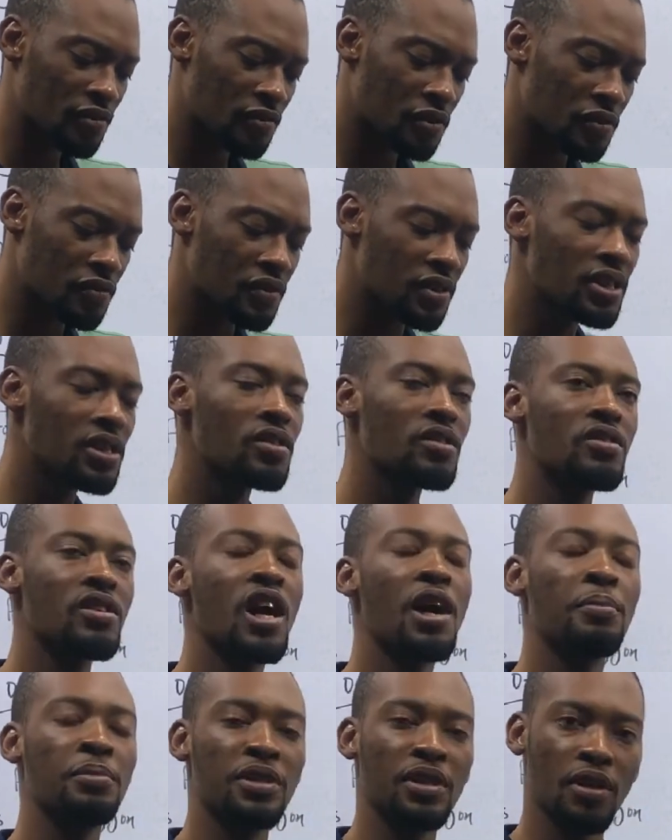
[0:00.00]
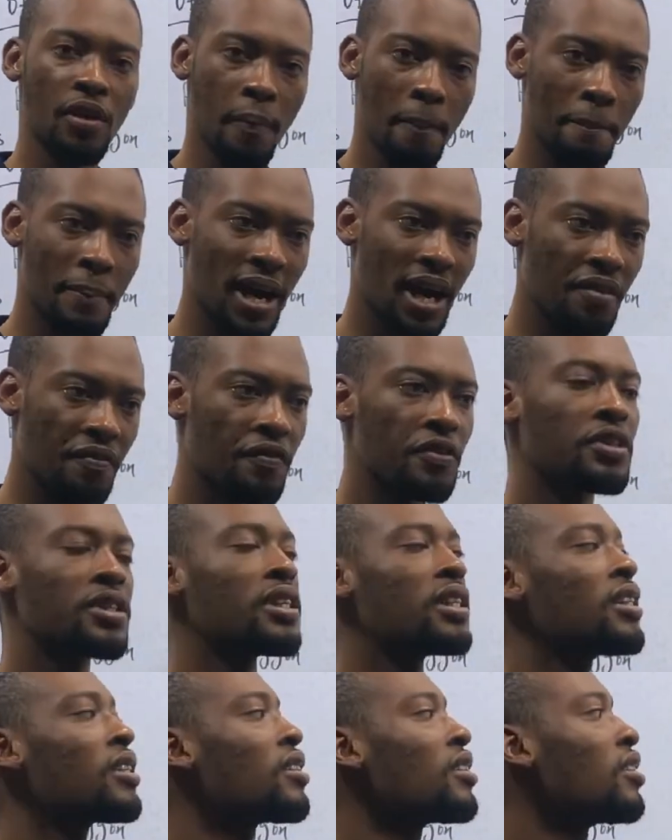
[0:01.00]
15 grams,
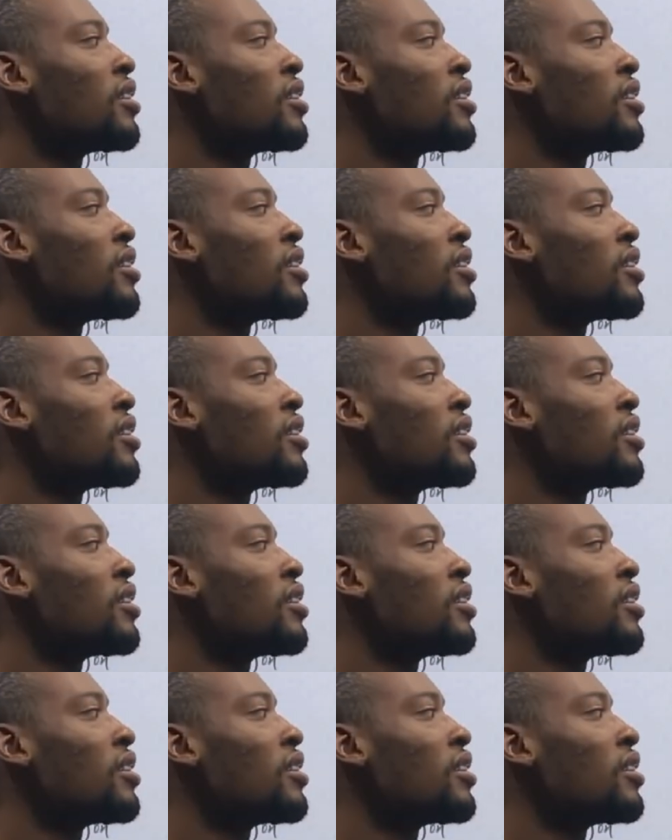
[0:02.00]
pivoted.